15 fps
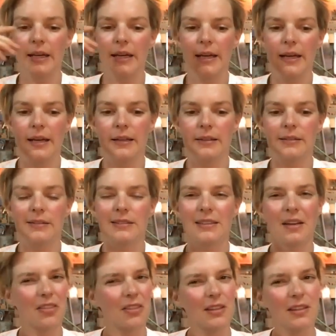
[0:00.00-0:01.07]
and
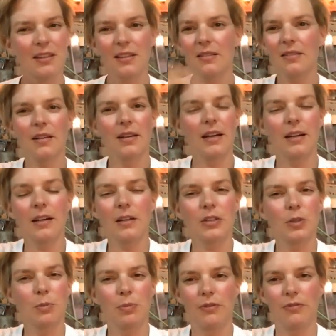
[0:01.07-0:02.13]
I think I
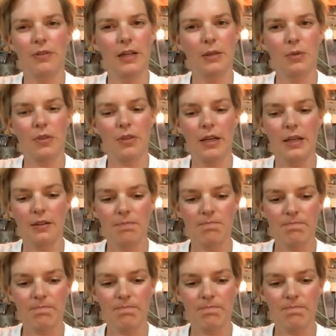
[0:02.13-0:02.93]
should be fine with that.